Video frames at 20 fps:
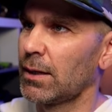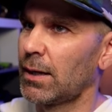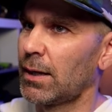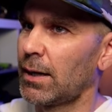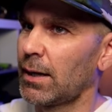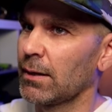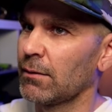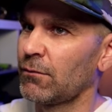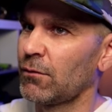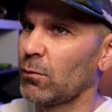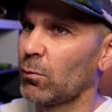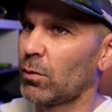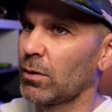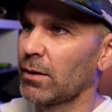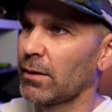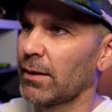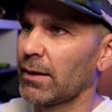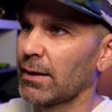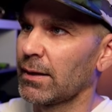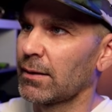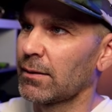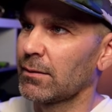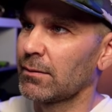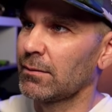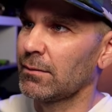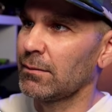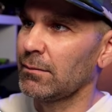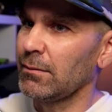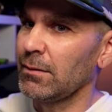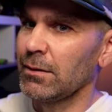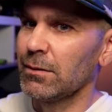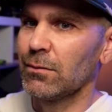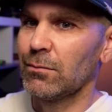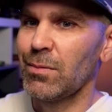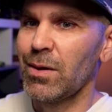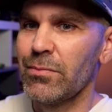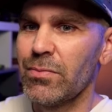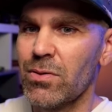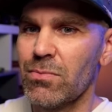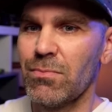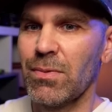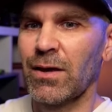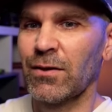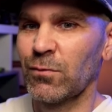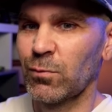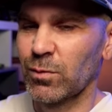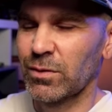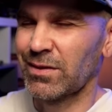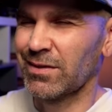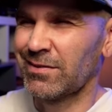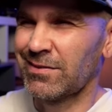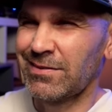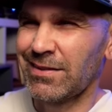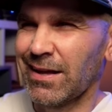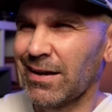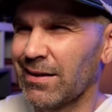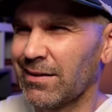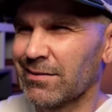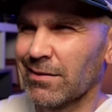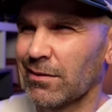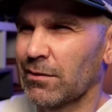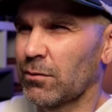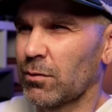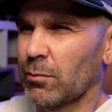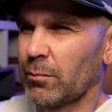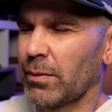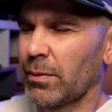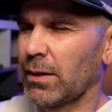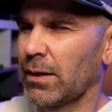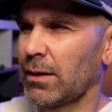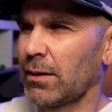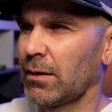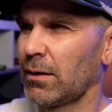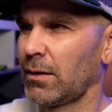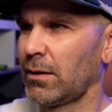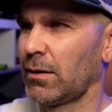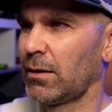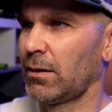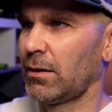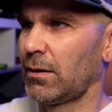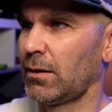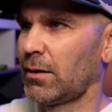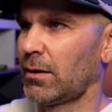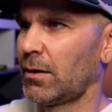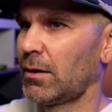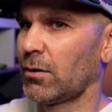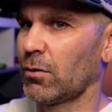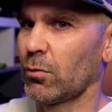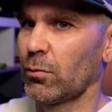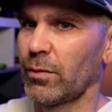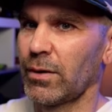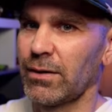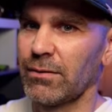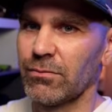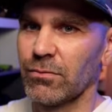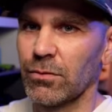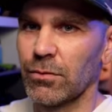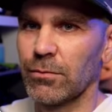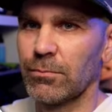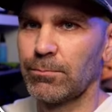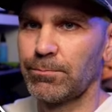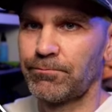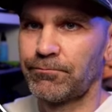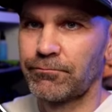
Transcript: if you want to like, you know, maybe mess with the settings a little bit or whatever.